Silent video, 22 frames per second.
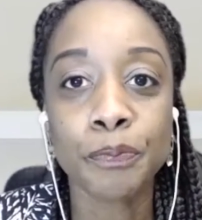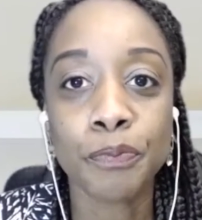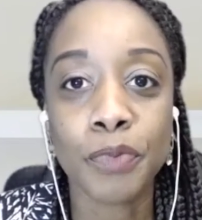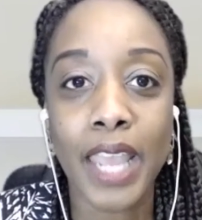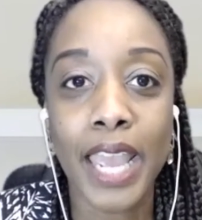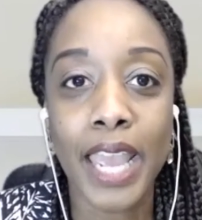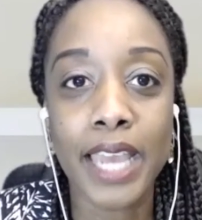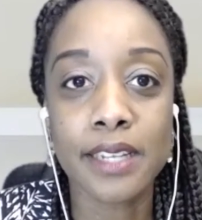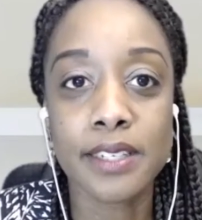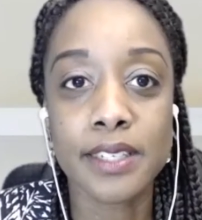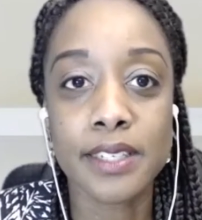
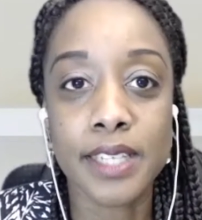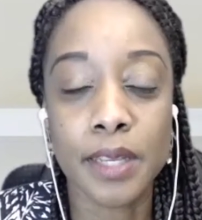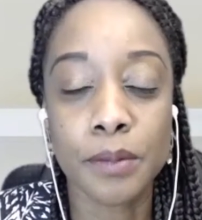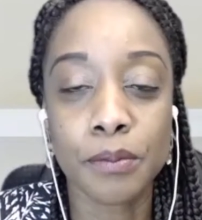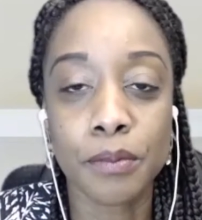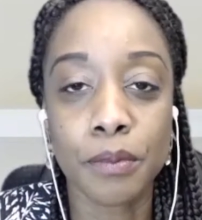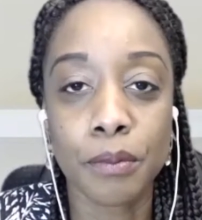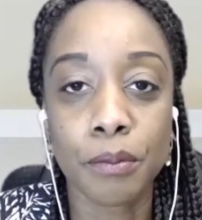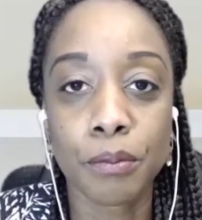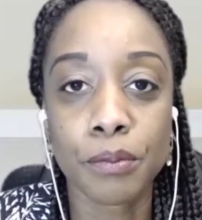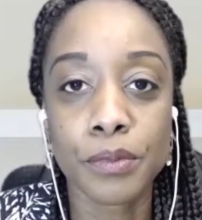
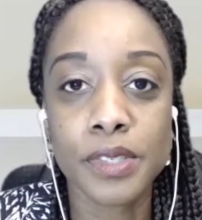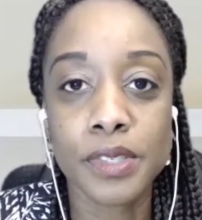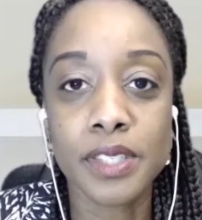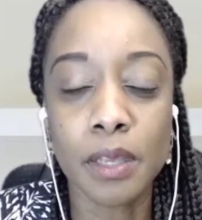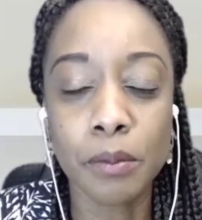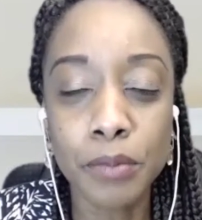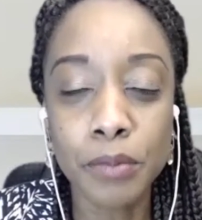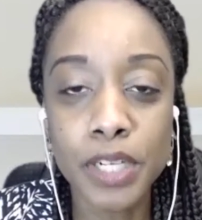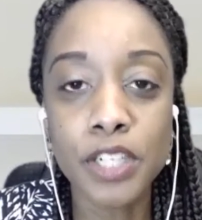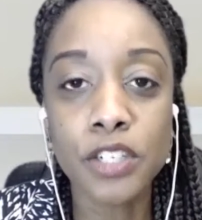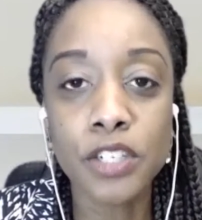And
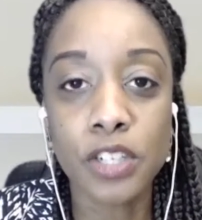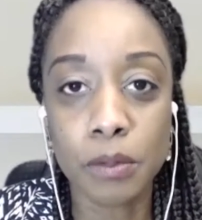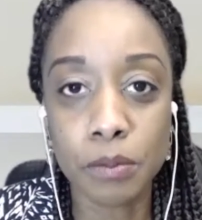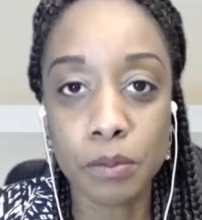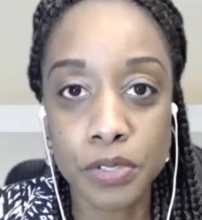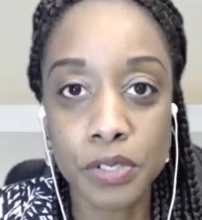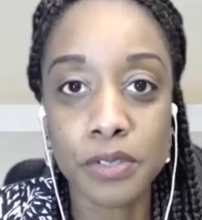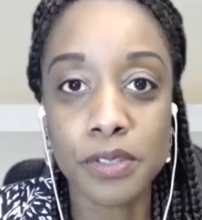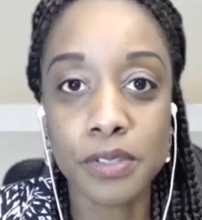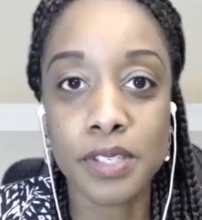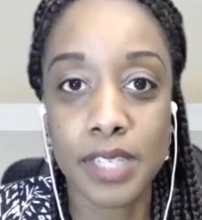somebody jumps
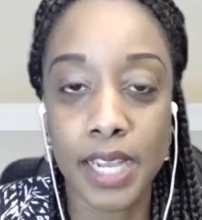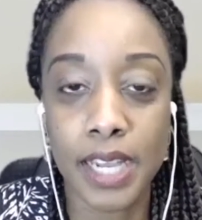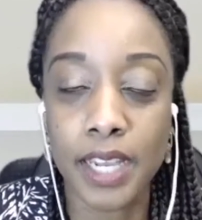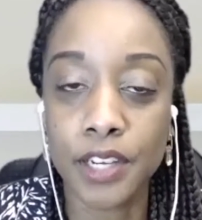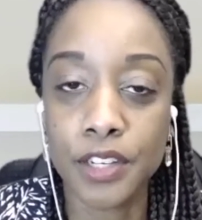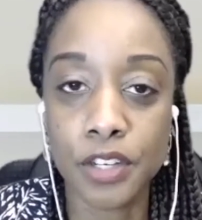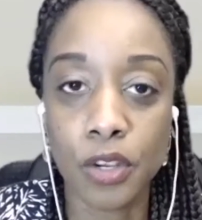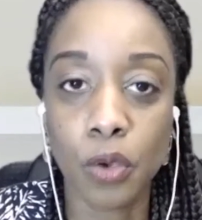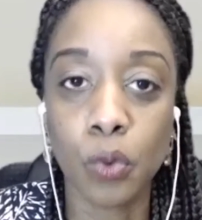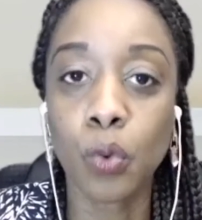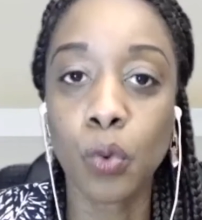on stage,
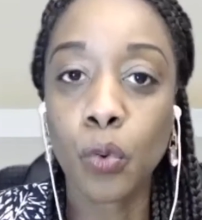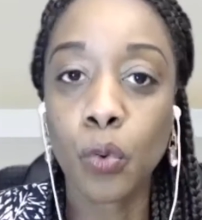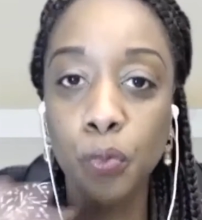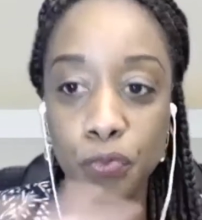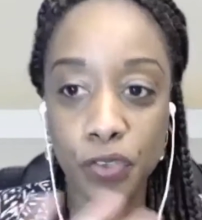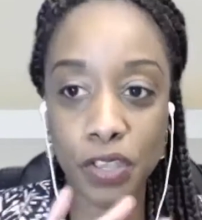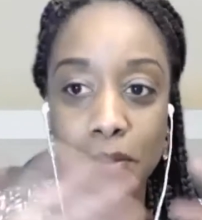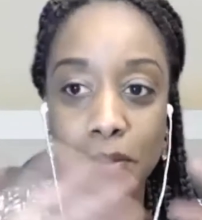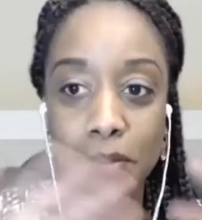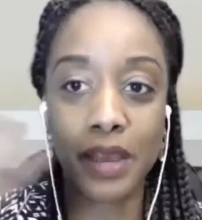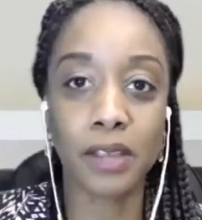all
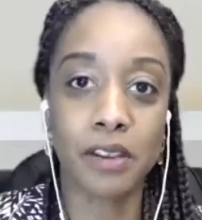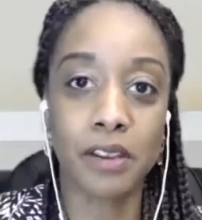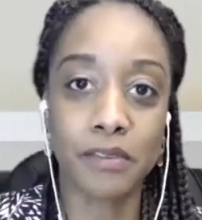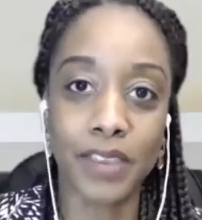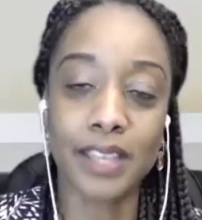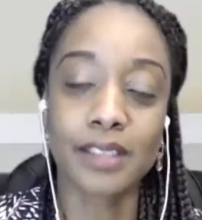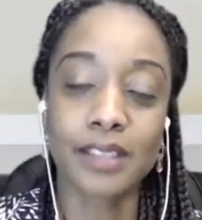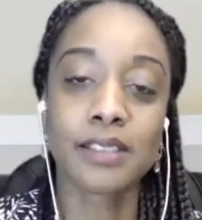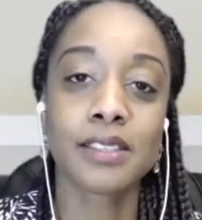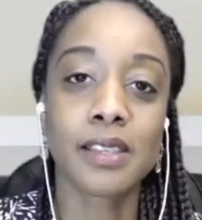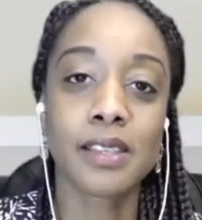female
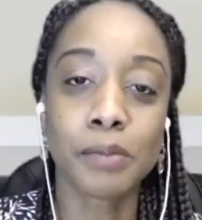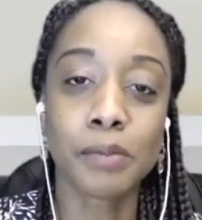event,